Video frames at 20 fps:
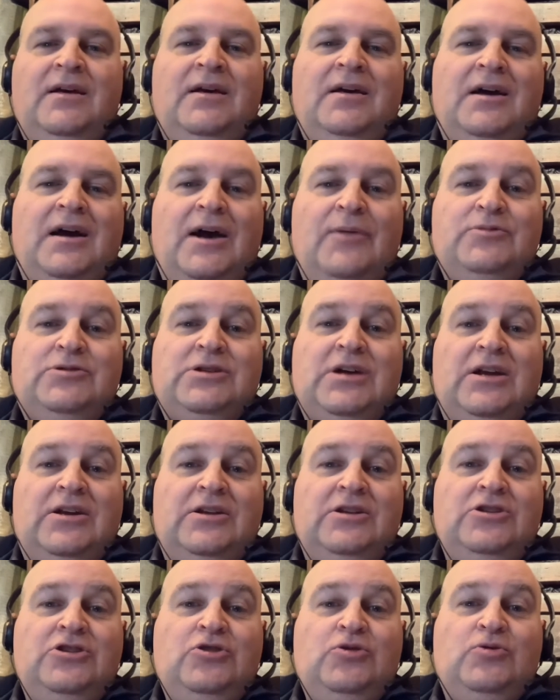I'm starting a
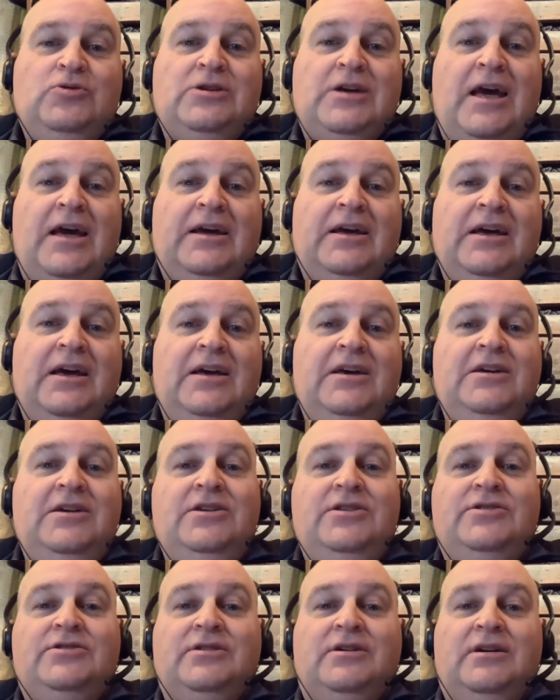new
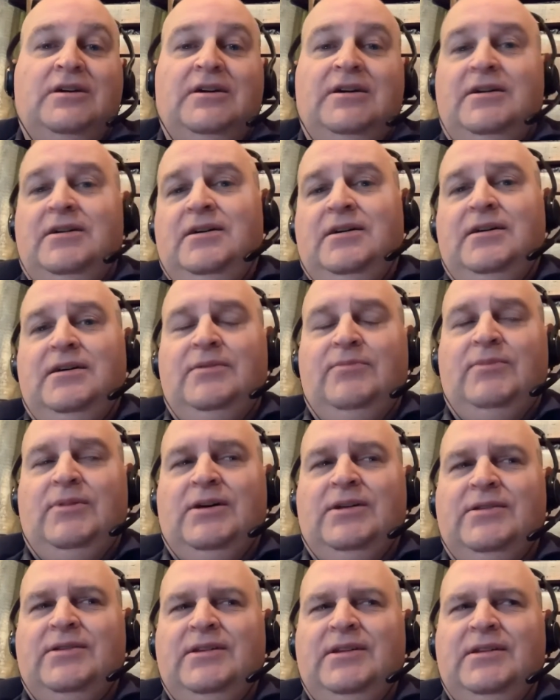decade. I
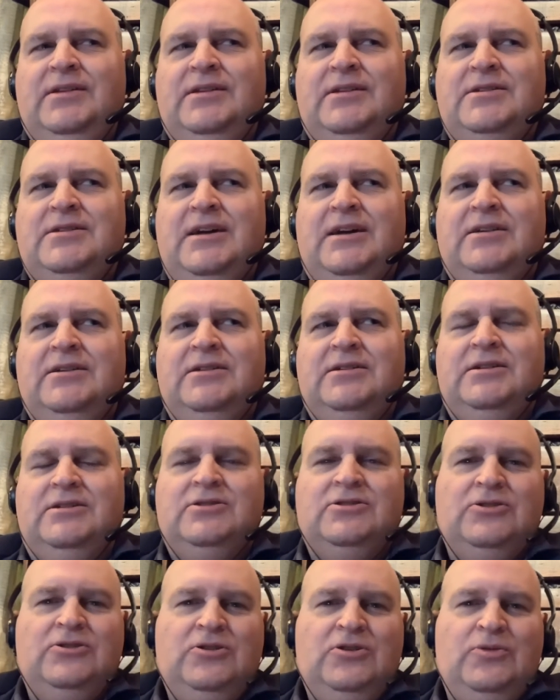think the technical
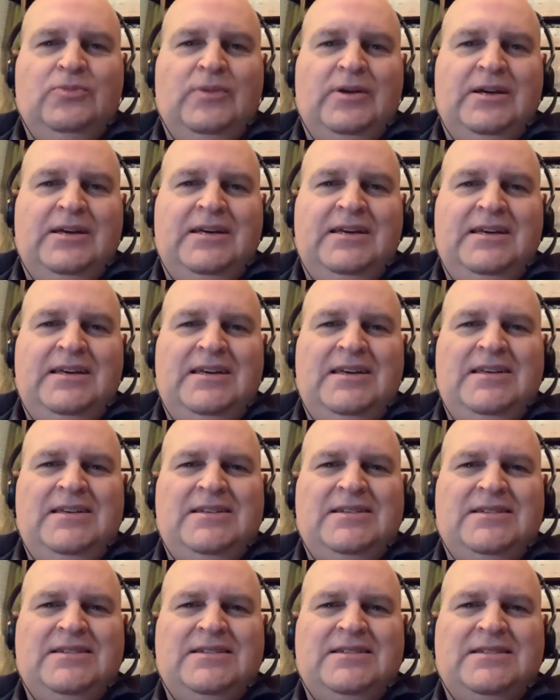term
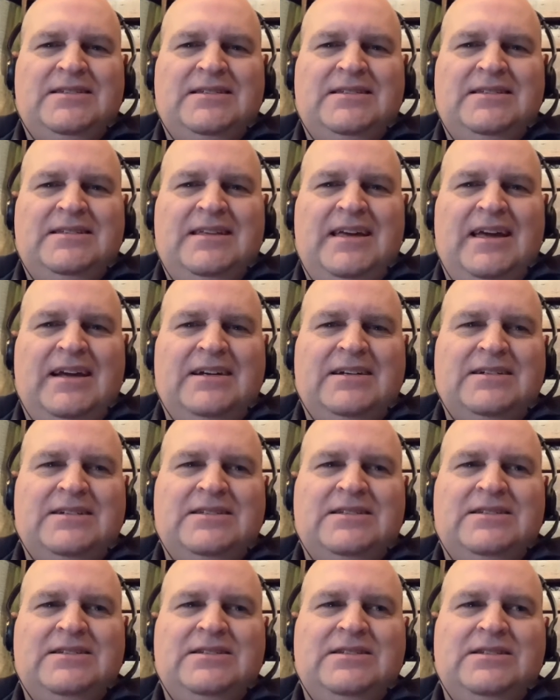is
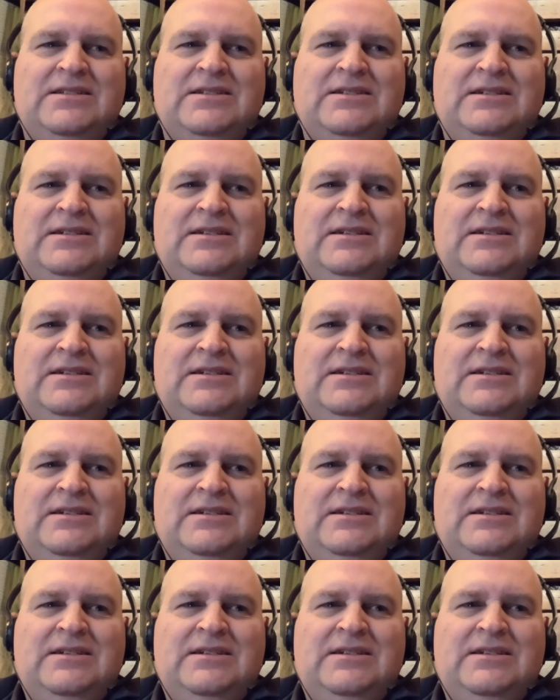next